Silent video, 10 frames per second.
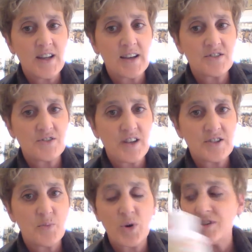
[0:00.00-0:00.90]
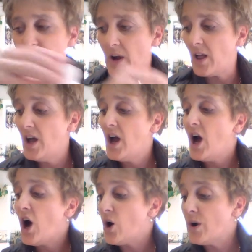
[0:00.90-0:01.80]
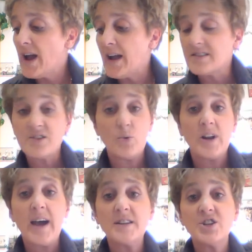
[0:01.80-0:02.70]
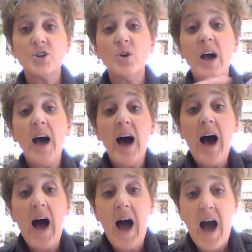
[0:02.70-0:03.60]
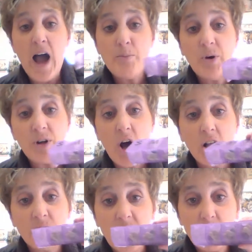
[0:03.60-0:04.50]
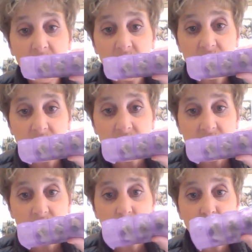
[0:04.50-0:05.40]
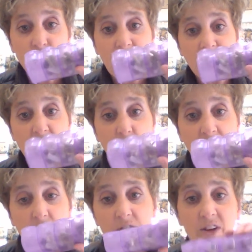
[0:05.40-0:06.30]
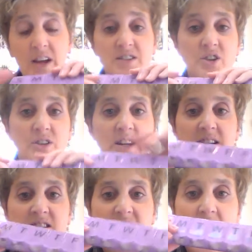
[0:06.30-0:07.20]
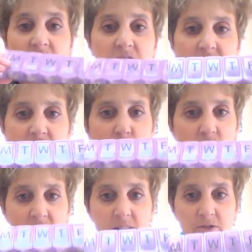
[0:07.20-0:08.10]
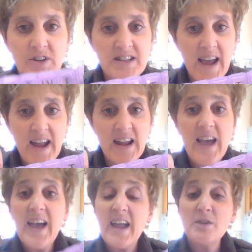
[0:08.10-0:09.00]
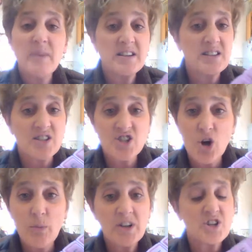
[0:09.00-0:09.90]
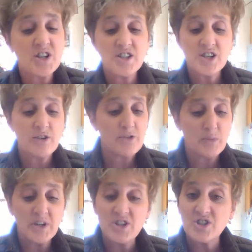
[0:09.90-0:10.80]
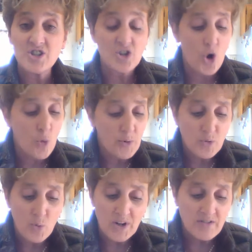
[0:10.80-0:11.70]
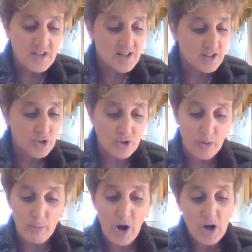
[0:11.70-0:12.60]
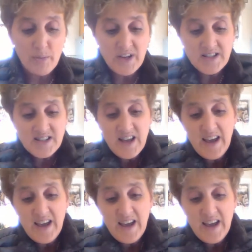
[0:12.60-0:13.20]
exercise more as well. Okay, so what I do, I put all of my pills in this little granny pill thing so that I just have it available every day. It makes it so much easier for me to just open one of these little compartments,